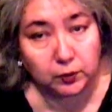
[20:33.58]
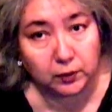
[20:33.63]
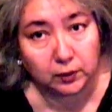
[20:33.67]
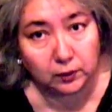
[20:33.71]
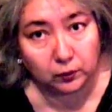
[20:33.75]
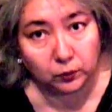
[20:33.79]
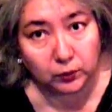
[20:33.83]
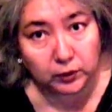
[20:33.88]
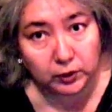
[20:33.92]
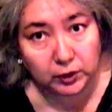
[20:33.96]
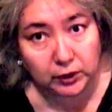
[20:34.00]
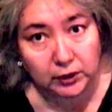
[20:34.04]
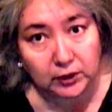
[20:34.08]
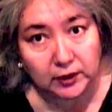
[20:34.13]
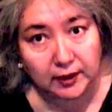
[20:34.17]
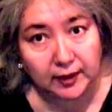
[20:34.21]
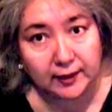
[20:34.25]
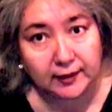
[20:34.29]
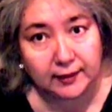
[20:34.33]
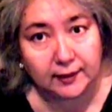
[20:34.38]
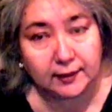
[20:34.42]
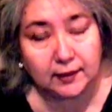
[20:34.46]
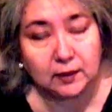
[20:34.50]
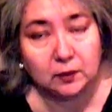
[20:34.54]
When she
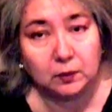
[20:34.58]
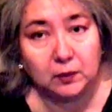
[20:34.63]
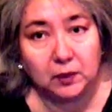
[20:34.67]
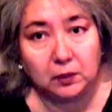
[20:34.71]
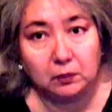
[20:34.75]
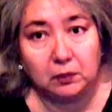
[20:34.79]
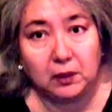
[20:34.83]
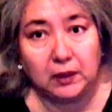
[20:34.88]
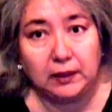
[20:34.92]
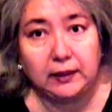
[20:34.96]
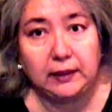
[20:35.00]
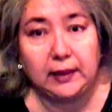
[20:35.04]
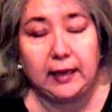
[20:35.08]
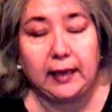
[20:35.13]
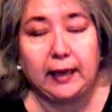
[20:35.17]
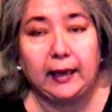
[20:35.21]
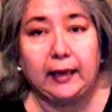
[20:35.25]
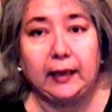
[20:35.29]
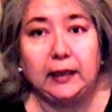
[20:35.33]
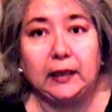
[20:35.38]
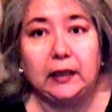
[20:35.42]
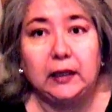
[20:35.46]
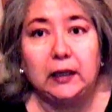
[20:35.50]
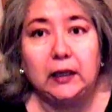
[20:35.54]
tested me
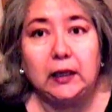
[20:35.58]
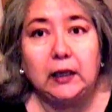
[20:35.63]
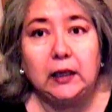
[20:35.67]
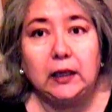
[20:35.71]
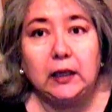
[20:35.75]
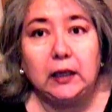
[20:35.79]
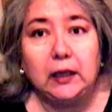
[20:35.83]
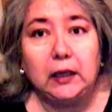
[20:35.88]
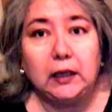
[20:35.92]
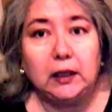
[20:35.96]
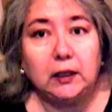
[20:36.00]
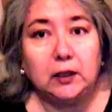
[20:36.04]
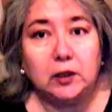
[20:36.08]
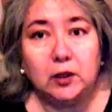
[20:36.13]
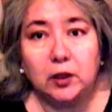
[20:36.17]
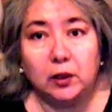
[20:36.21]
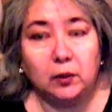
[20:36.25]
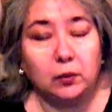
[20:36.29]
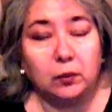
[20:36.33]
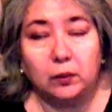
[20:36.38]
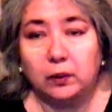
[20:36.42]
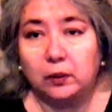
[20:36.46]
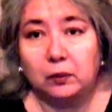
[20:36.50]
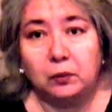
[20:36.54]
Monday,
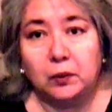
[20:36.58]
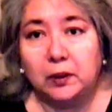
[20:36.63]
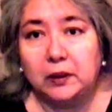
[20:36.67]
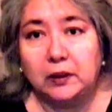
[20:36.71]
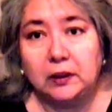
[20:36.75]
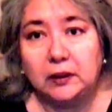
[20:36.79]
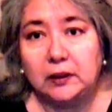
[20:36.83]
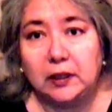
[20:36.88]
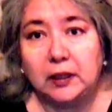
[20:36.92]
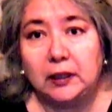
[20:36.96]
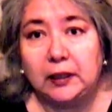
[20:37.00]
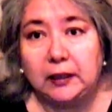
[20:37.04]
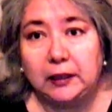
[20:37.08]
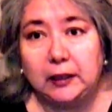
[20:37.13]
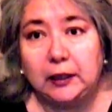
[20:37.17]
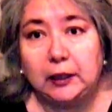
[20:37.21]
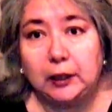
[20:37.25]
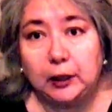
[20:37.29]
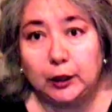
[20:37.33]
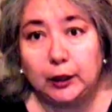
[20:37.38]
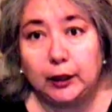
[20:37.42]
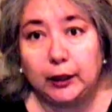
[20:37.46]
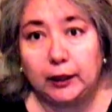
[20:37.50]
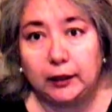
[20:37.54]
it wouldn't have done any
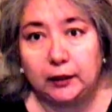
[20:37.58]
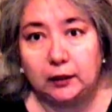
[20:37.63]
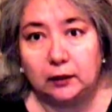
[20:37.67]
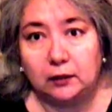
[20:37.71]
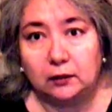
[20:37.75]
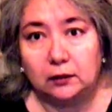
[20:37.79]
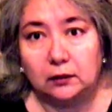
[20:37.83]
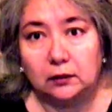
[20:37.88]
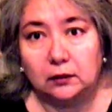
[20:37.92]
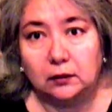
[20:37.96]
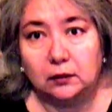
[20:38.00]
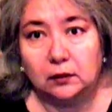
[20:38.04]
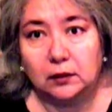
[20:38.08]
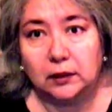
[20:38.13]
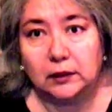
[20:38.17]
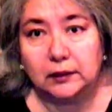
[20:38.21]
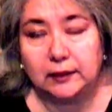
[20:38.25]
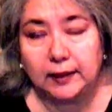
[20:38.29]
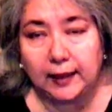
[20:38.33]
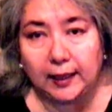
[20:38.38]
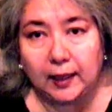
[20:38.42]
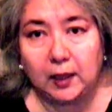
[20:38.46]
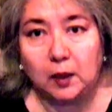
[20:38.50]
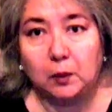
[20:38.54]
good, because
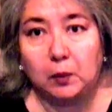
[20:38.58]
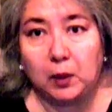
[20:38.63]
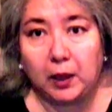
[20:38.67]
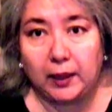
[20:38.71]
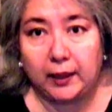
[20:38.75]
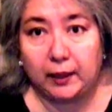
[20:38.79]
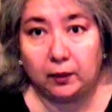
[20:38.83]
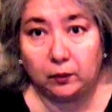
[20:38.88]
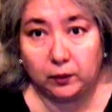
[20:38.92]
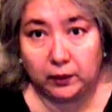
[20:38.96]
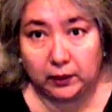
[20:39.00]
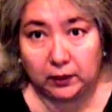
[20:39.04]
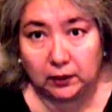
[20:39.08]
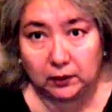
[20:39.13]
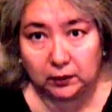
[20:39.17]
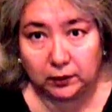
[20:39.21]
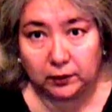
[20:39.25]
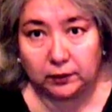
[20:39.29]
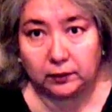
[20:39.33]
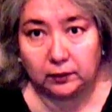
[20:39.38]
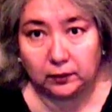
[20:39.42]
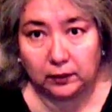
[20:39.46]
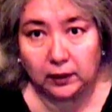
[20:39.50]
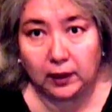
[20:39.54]
the antibiotic would have
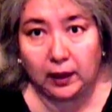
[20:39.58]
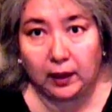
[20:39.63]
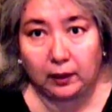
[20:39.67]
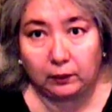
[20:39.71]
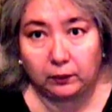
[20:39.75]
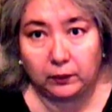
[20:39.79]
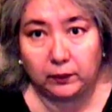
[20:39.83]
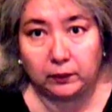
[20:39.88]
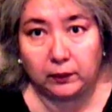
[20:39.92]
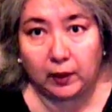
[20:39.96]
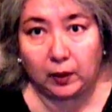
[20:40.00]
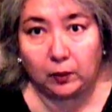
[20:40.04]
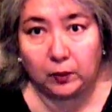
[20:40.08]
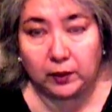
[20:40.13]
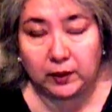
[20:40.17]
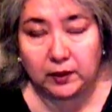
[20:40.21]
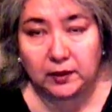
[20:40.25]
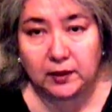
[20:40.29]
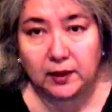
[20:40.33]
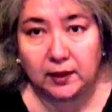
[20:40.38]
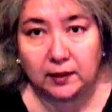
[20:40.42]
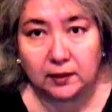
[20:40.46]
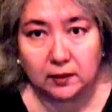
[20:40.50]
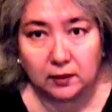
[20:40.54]
cleared. I would have
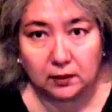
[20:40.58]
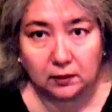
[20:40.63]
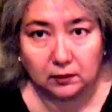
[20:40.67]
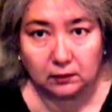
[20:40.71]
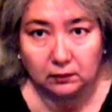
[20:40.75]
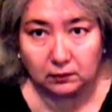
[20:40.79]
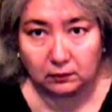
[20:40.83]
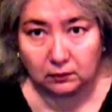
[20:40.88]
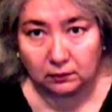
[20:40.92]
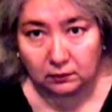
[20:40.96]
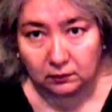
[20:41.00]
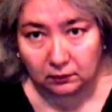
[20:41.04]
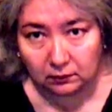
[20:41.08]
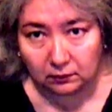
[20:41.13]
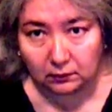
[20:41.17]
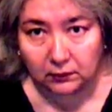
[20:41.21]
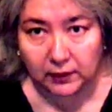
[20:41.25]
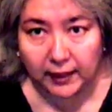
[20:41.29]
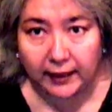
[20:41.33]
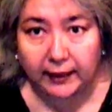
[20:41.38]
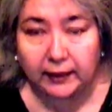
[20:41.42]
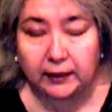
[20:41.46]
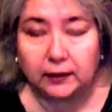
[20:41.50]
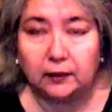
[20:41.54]
tested
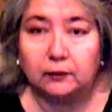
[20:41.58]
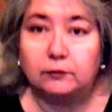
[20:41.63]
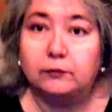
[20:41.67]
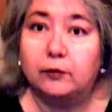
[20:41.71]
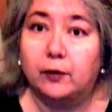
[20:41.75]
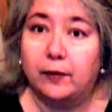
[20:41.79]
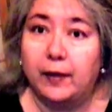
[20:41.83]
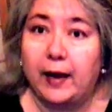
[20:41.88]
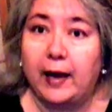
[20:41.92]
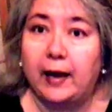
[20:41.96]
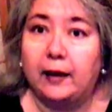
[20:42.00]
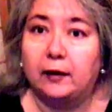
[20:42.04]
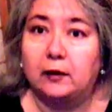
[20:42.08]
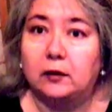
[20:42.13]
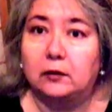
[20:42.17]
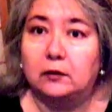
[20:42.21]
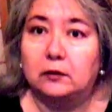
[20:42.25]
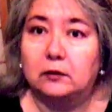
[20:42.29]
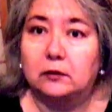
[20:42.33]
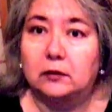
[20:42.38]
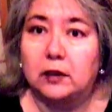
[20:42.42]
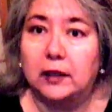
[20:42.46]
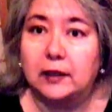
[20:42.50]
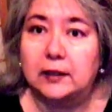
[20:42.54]
negative for that
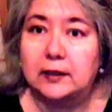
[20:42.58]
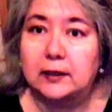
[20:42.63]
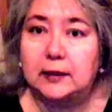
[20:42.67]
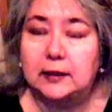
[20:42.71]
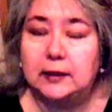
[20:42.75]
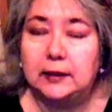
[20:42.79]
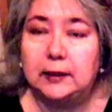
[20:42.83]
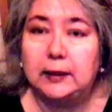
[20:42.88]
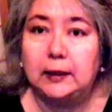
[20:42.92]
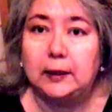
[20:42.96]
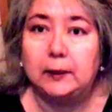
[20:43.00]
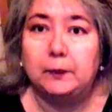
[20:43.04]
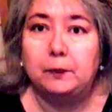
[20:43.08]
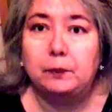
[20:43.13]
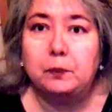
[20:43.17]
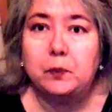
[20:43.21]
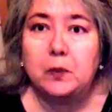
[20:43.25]
STD.